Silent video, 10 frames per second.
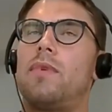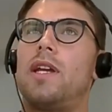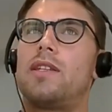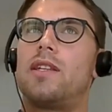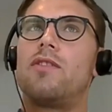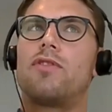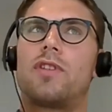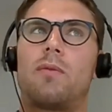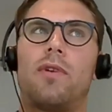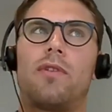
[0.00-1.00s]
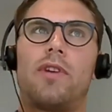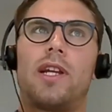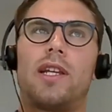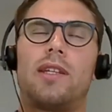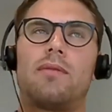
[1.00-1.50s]
It's an interesting one,
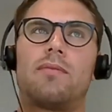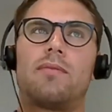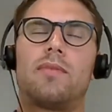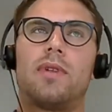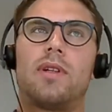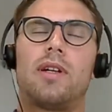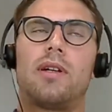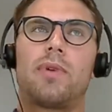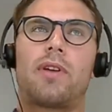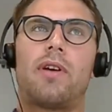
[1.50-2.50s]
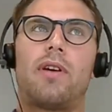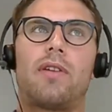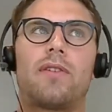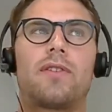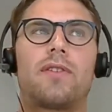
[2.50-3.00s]
really,
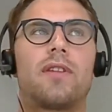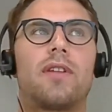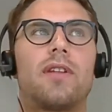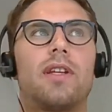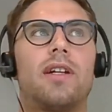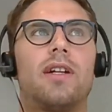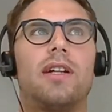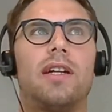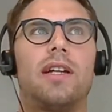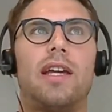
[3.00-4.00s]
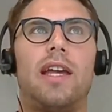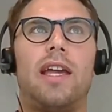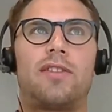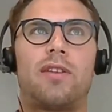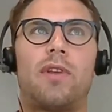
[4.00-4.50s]
because
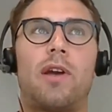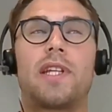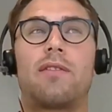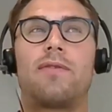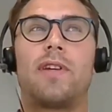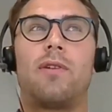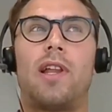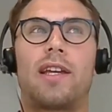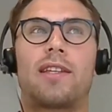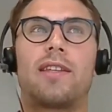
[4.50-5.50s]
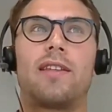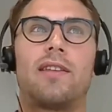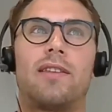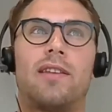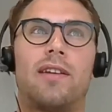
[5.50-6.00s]
sometimes it can feel like
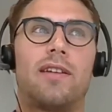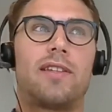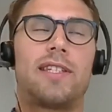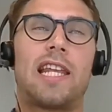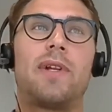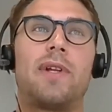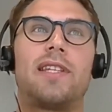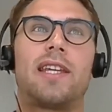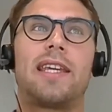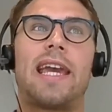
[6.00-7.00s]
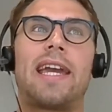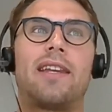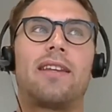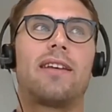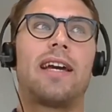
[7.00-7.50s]
the sustainability can
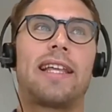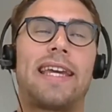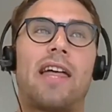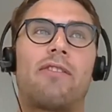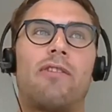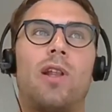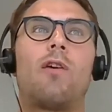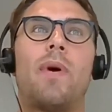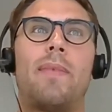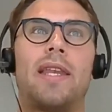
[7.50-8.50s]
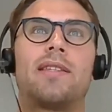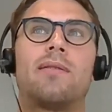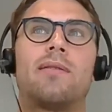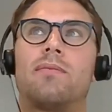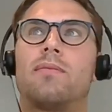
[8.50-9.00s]
gain and gather a lot of
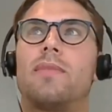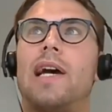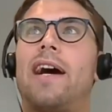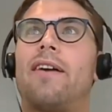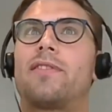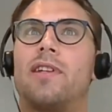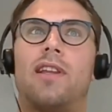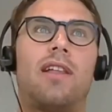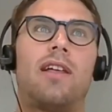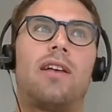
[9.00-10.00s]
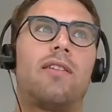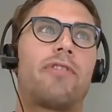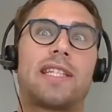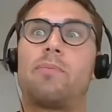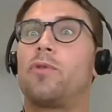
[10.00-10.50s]
momentum after, for
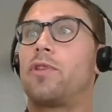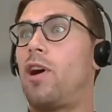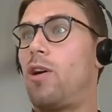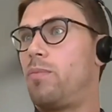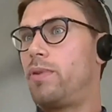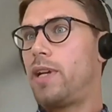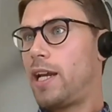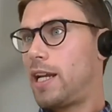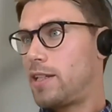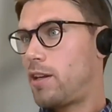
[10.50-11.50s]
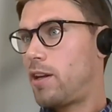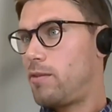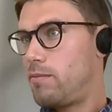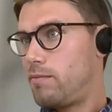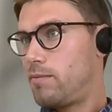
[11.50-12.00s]
example, the COP in Glasgow.